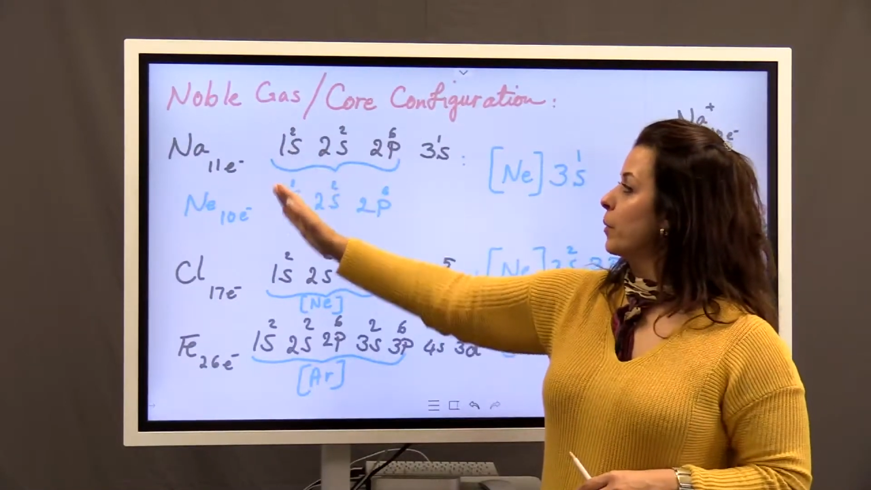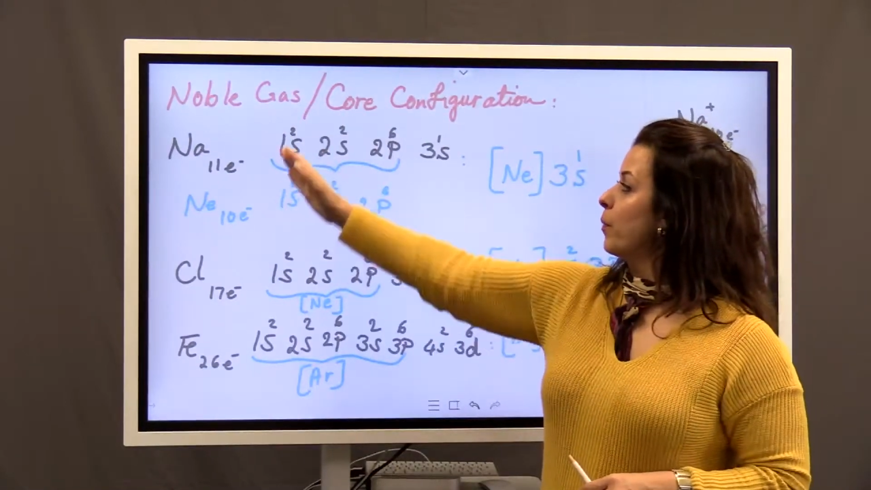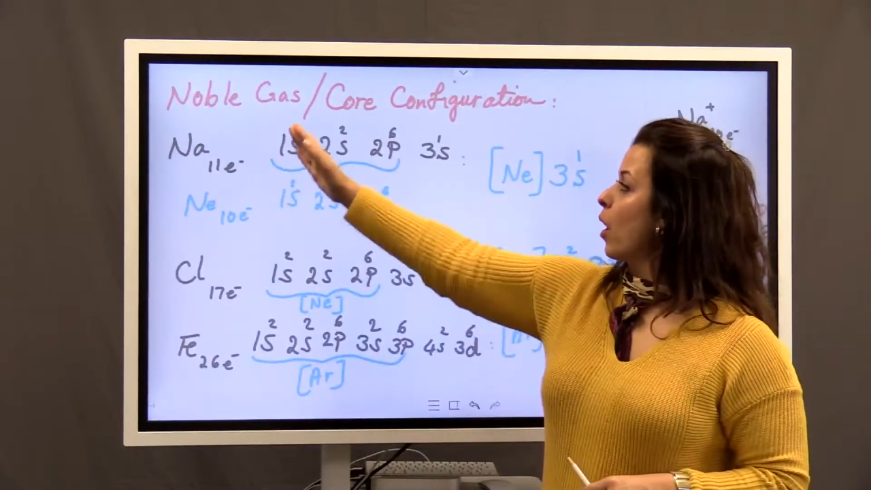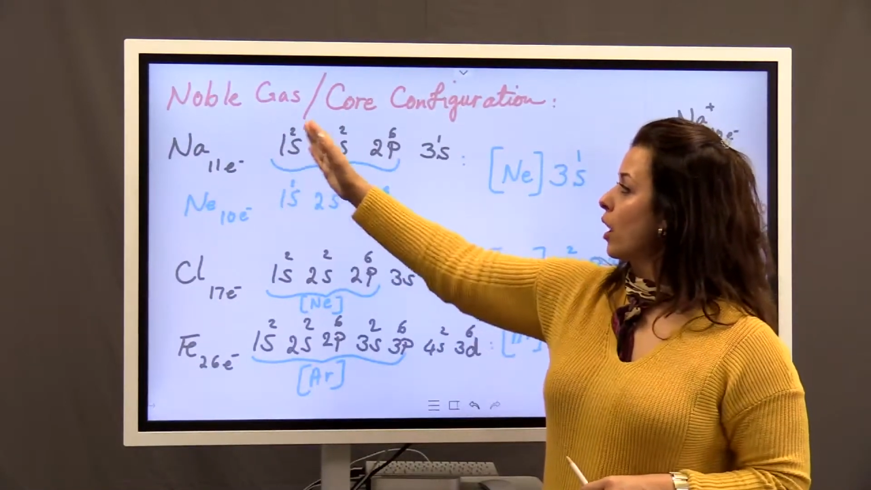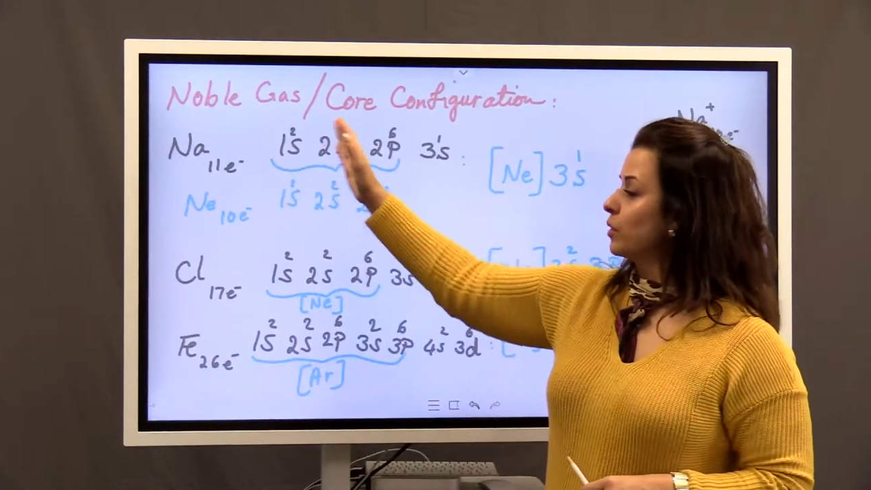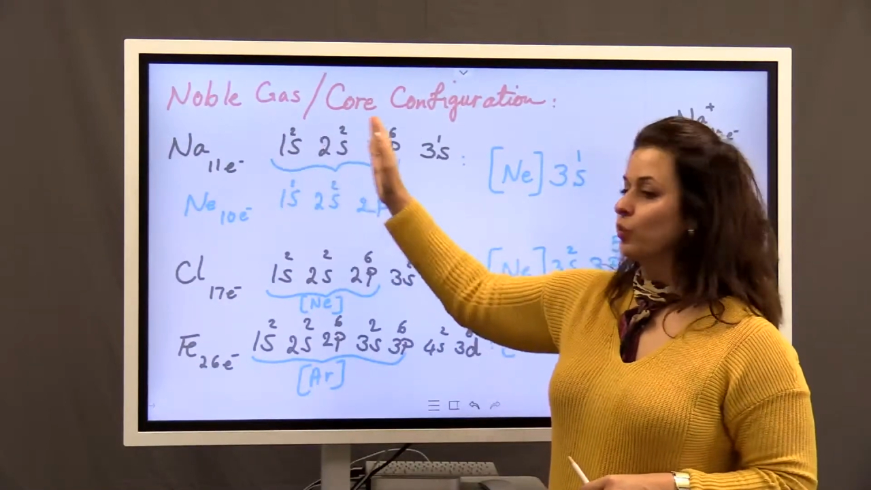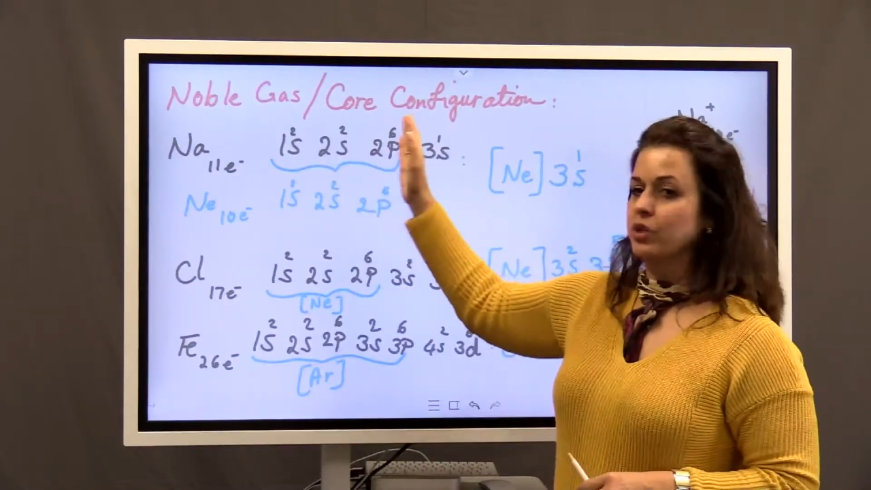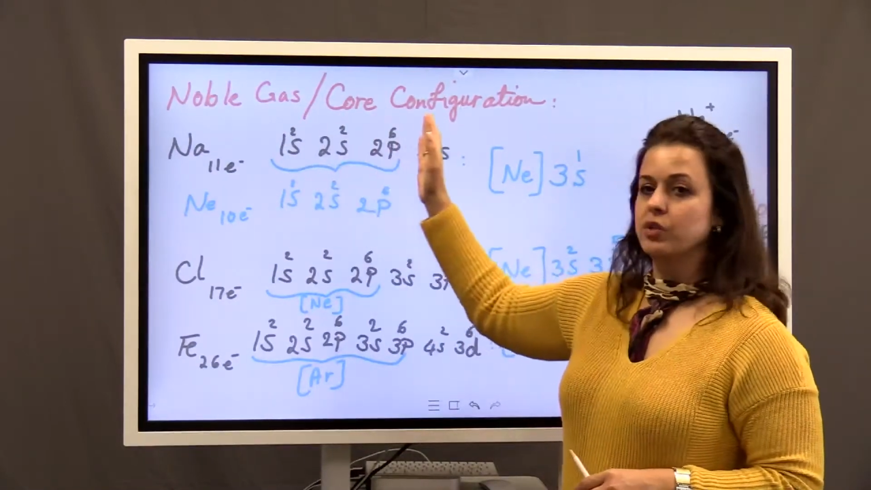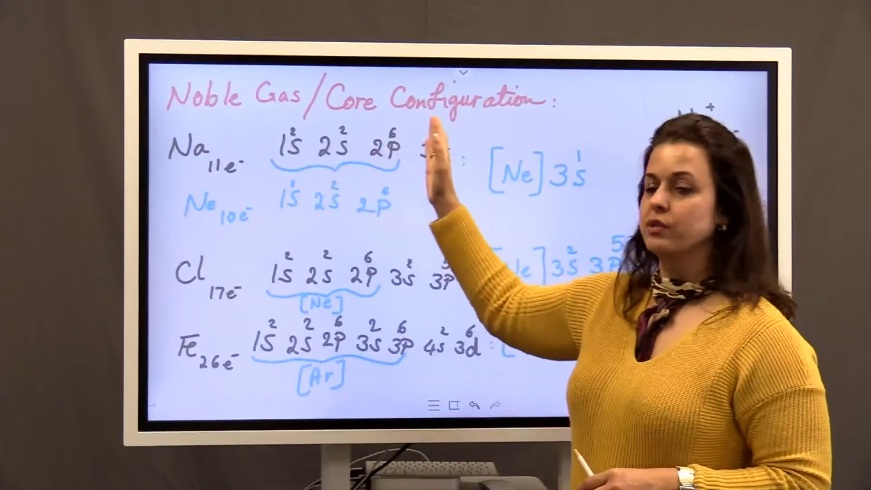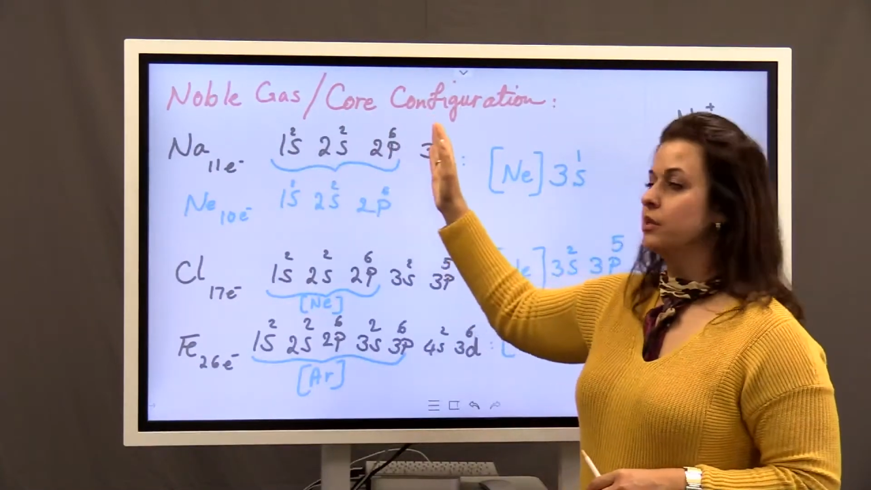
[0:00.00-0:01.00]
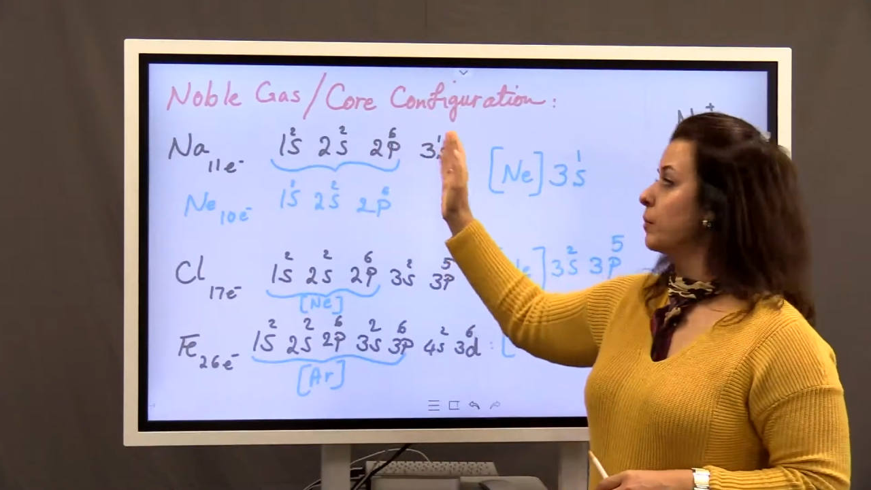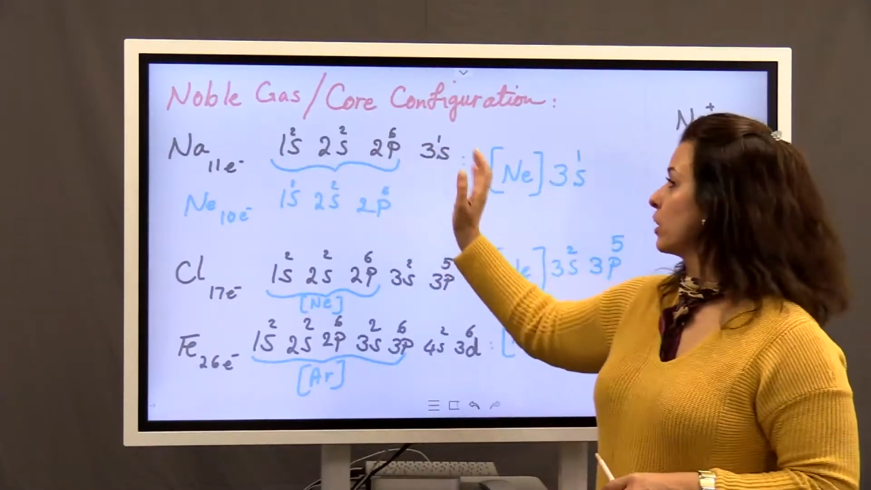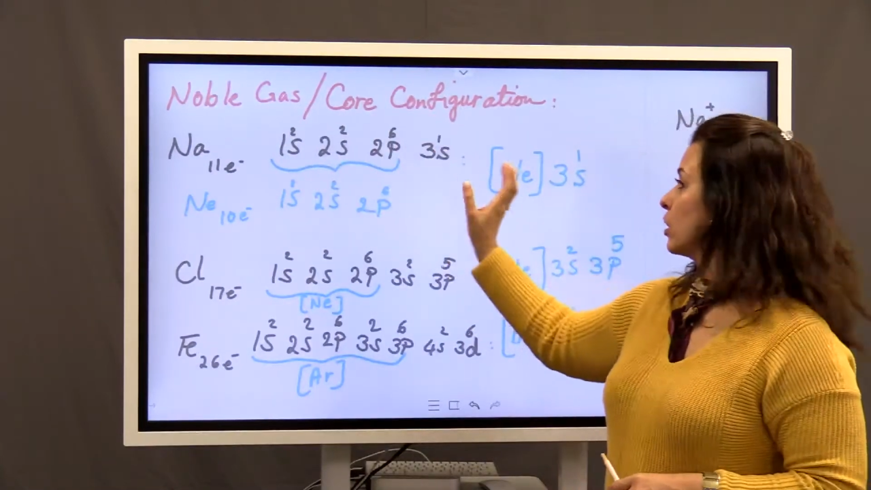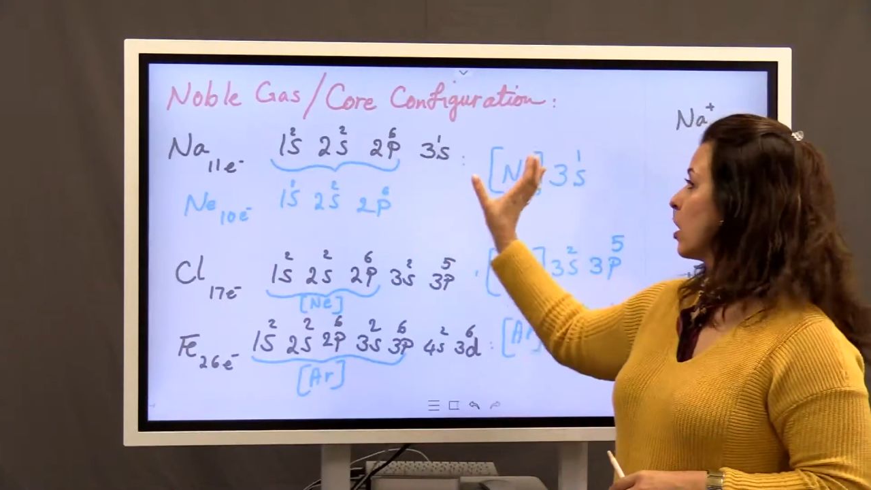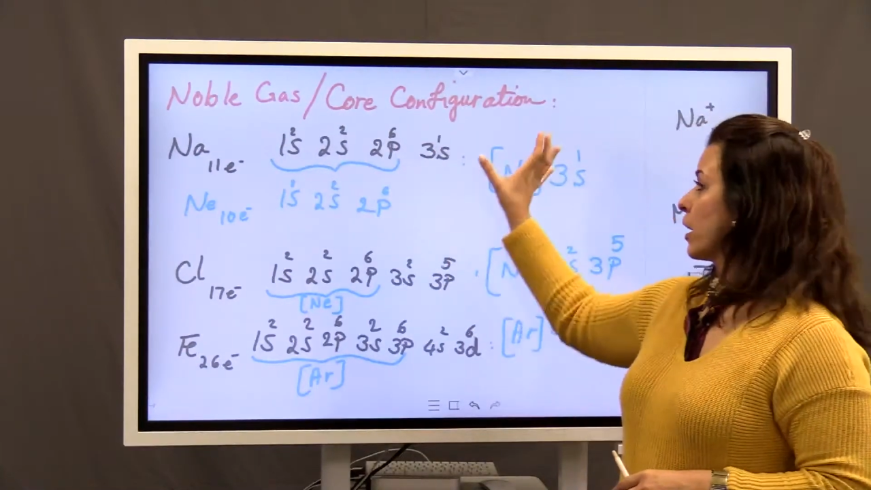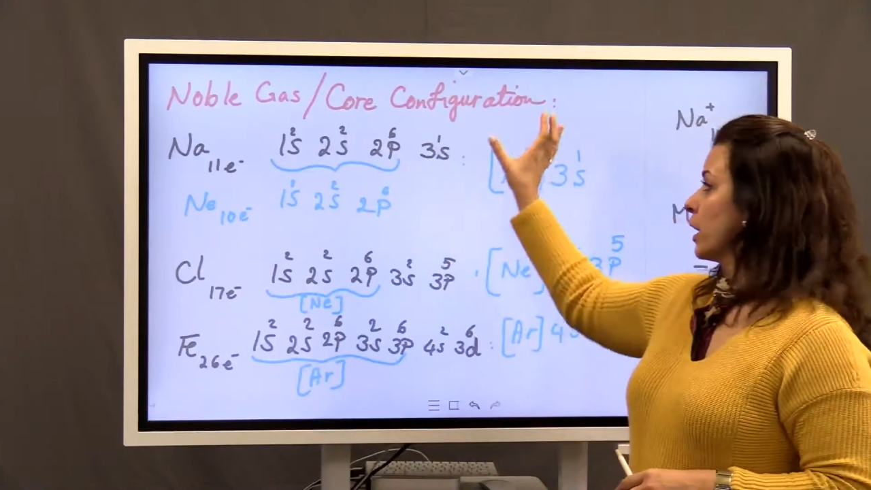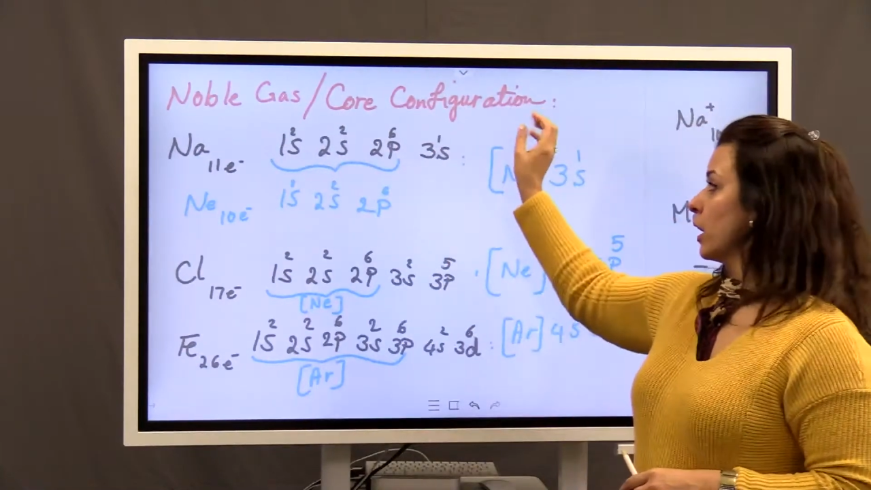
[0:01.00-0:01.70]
part which is similar